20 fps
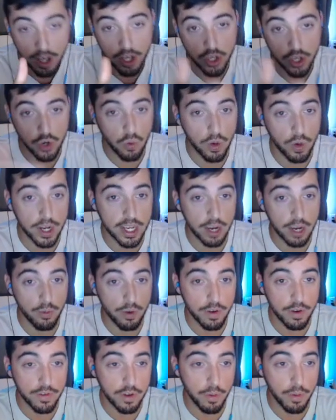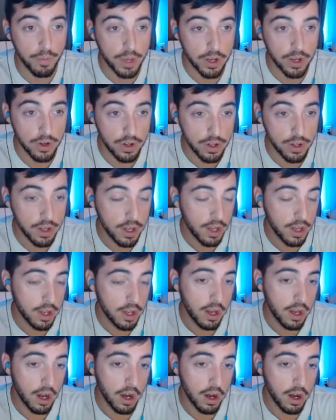You'll want to get rid of Camille
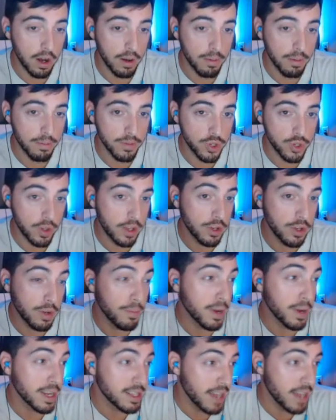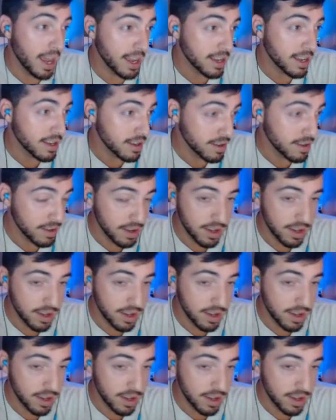um, so that you can pick a tank.